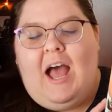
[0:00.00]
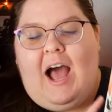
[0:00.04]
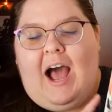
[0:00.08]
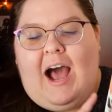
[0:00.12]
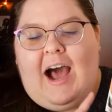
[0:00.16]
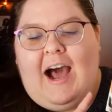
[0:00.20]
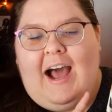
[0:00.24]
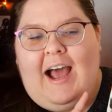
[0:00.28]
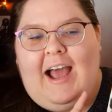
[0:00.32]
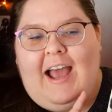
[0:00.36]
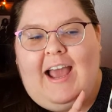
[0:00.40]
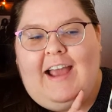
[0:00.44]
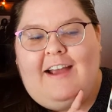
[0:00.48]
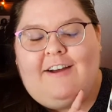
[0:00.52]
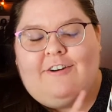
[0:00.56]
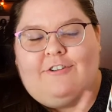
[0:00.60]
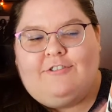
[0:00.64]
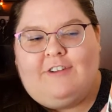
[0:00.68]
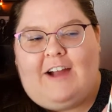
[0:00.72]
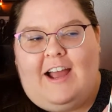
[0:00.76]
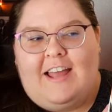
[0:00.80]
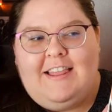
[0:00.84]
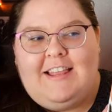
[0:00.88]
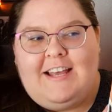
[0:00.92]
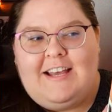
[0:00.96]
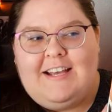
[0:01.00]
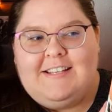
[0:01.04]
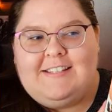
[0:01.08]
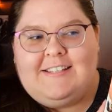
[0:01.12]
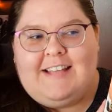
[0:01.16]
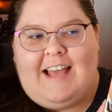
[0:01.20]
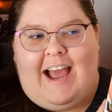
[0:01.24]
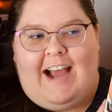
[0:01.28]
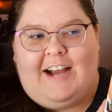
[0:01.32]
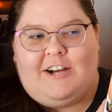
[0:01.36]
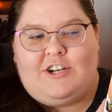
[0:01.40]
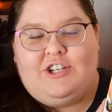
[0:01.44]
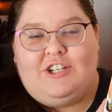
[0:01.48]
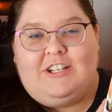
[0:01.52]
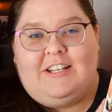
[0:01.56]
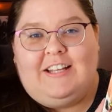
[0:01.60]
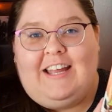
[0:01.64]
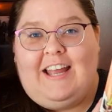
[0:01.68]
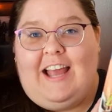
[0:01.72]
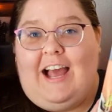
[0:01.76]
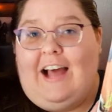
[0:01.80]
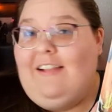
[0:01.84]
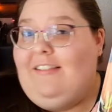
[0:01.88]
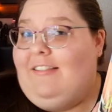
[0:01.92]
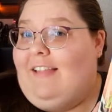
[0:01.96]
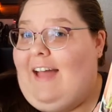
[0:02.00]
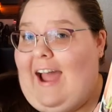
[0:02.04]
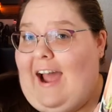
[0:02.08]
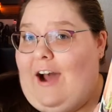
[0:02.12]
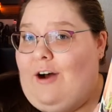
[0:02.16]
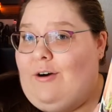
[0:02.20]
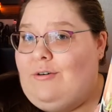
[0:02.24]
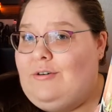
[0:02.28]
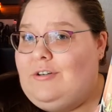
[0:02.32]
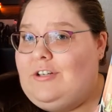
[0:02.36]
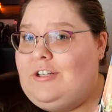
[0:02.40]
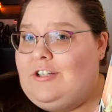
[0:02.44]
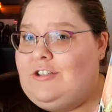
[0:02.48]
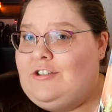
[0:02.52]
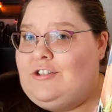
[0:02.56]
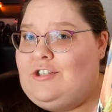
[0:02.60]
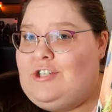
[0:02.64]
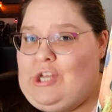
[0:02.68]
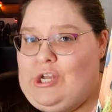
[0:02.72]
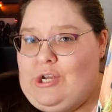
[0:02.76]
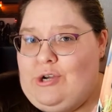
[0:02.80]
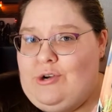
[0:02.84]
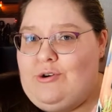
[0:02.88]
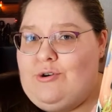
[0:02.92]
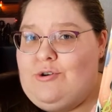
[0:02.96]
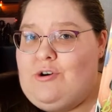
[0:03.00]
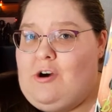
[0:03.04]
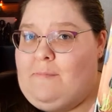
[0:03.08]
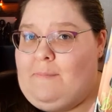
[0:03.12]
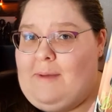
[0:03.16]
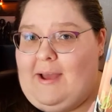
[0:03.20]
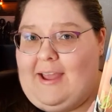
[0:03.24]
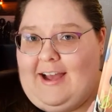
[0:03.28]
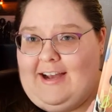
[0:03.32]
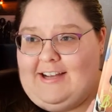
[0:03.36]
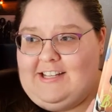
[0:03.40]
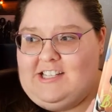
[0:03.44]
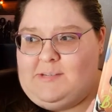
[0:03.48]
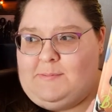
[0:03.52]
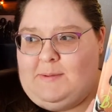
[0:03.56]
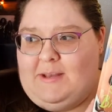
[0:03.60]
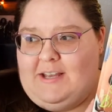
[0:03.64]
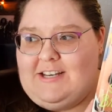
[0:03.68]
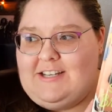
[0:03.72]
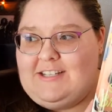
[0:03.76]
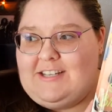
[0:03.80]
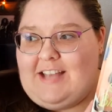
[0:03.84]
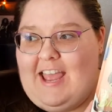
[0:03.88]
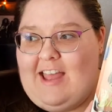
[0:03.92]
I read this actually aloud to my husband,